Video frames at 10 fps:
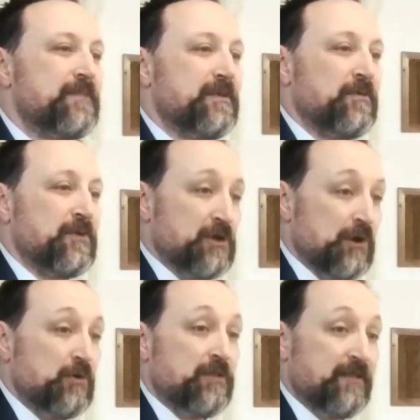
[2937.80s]
You know
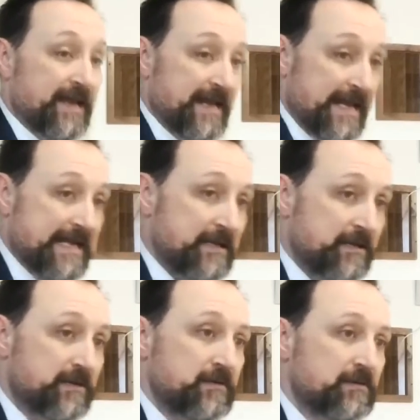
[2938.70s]
what they need?
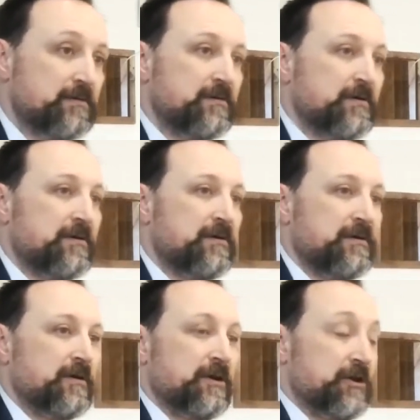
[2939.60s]

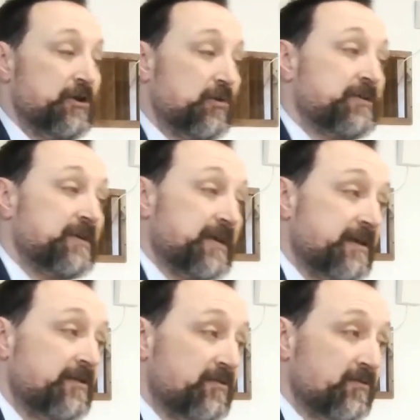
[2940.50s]
You know what the
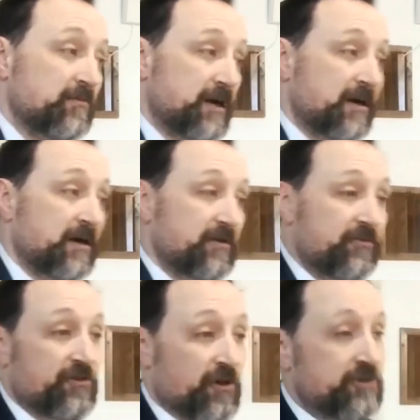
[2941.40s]
kids of America's
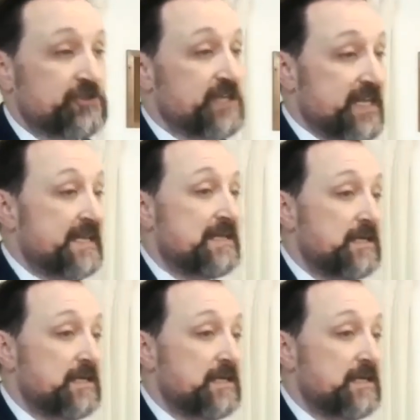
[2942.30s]
church need?